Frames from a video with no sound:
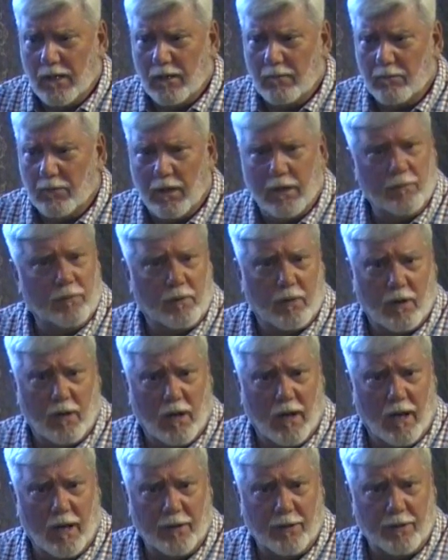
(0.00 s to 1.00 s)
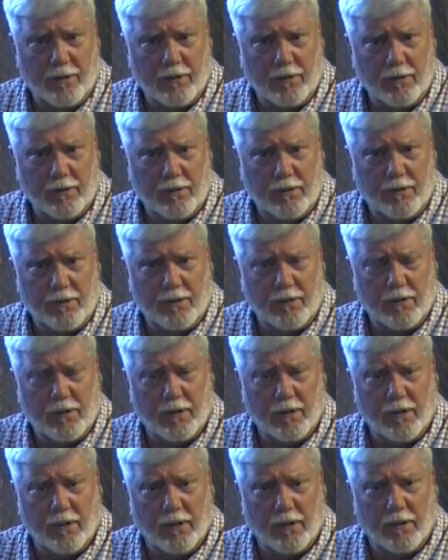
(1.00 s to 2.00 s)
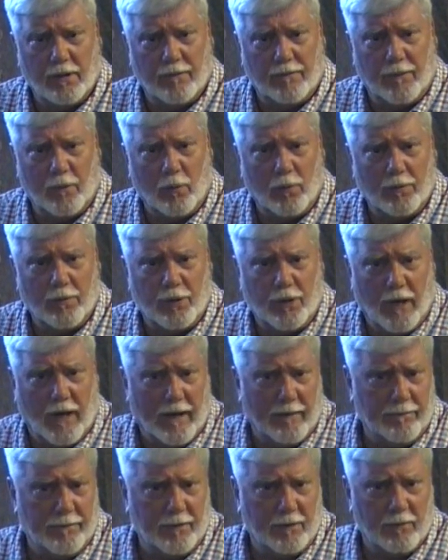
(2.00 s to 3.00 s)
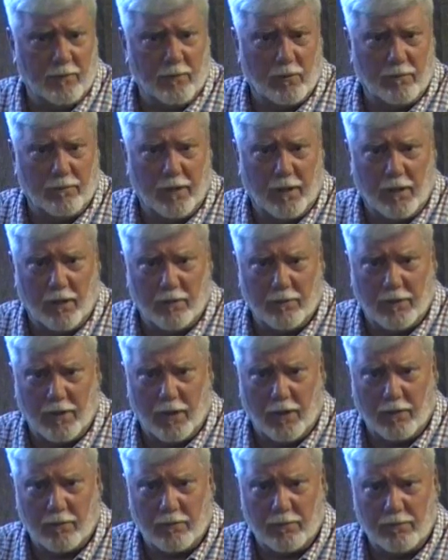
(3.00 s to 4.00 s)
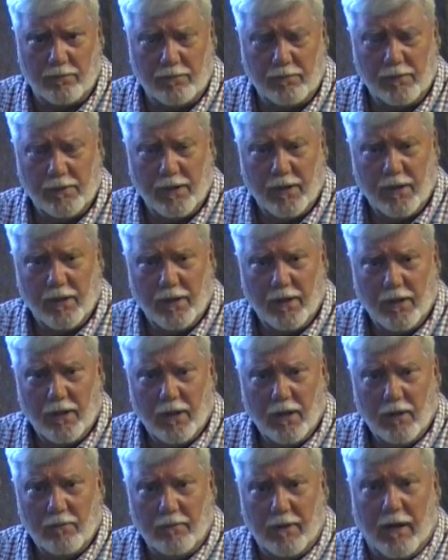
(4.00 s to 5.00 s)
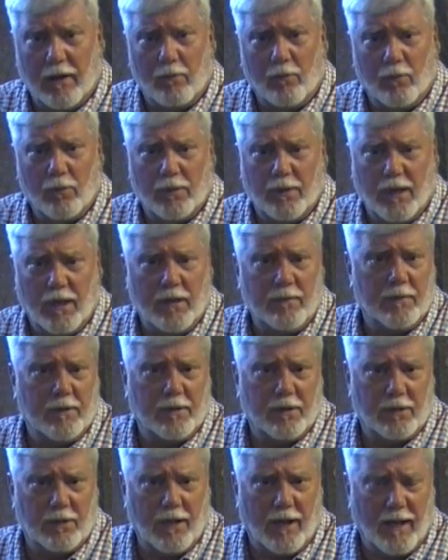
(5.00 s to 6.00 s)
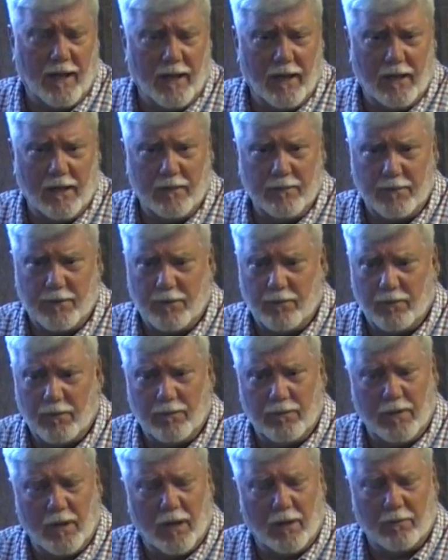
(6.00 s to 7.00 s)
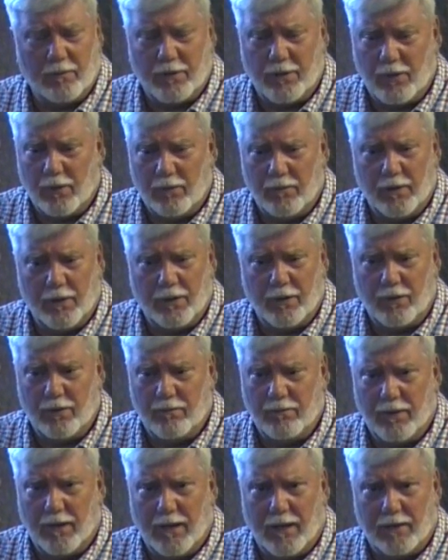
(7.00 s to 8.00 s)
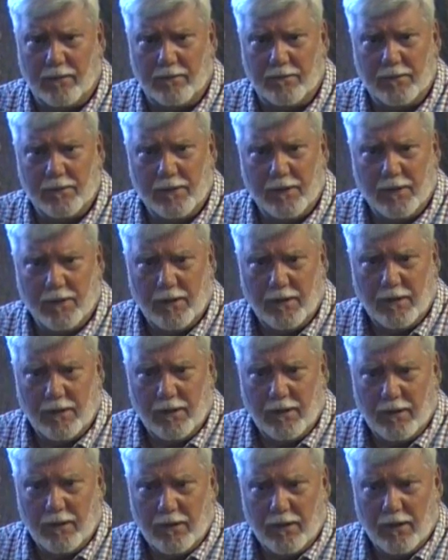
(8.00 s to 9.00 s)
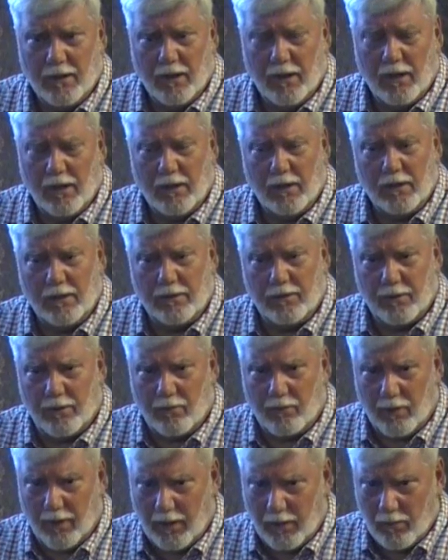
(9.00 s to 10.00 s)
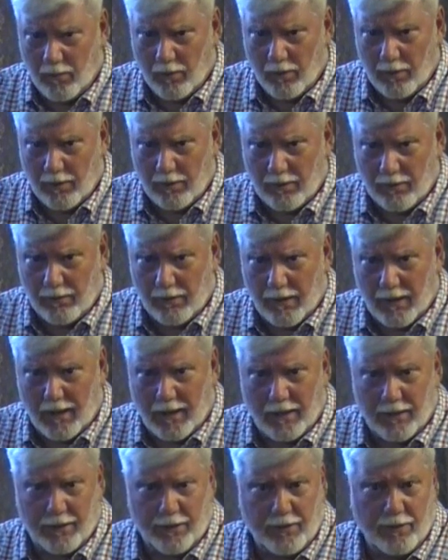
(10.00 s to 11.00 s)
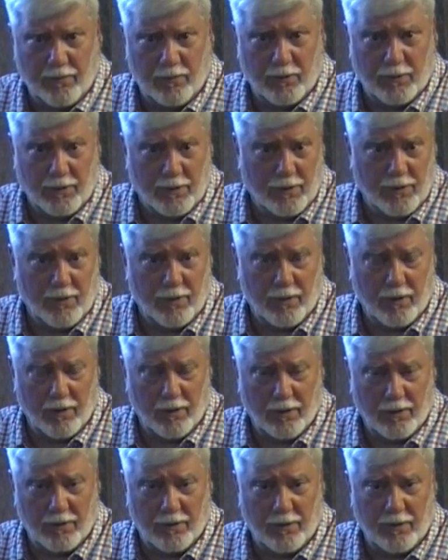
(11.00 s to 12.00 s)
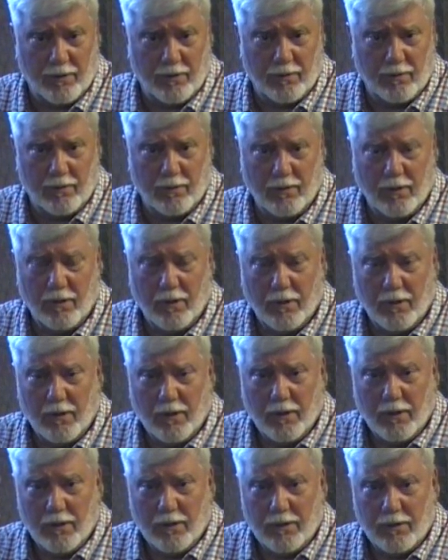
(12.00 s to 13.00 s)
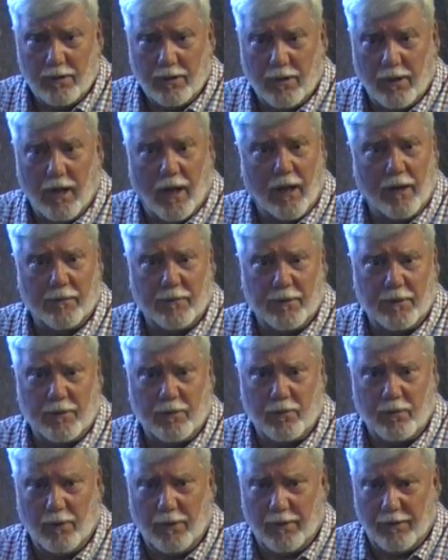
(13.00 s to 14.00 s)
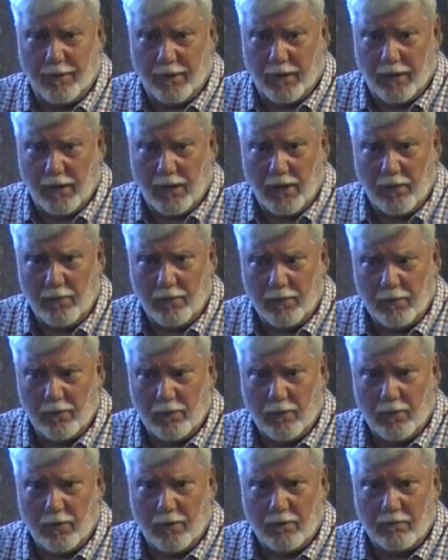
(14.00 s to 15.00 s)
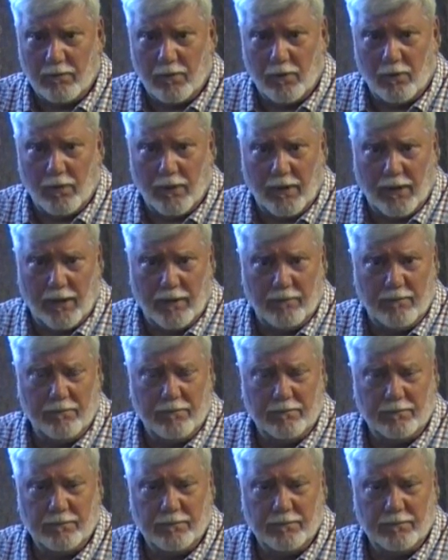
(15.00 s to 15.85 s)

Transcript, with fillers: I believe it Colossians, uh, the fourth chapter, where Paul talked about redeeming the times, and we've talked so much about uh, the Greek word "kairos," which is synonymous with the Hebrew word moed.